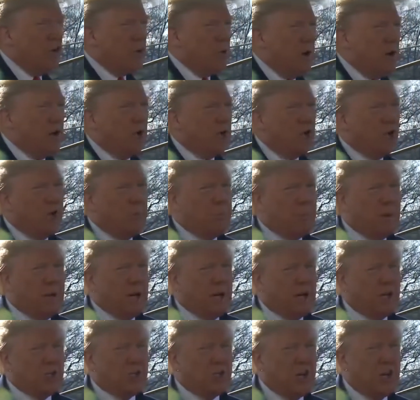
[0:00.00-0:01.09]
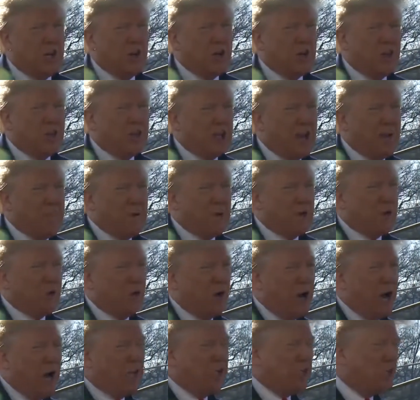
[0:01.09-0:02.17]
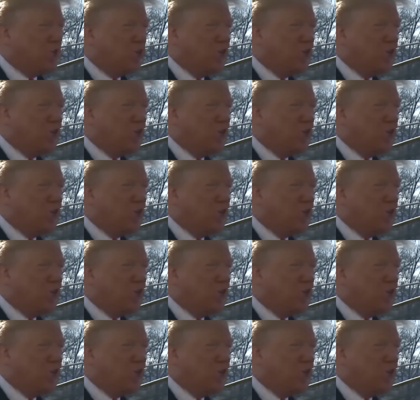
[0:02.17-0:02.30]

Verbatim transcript: think what it could be is, you know, the Democrats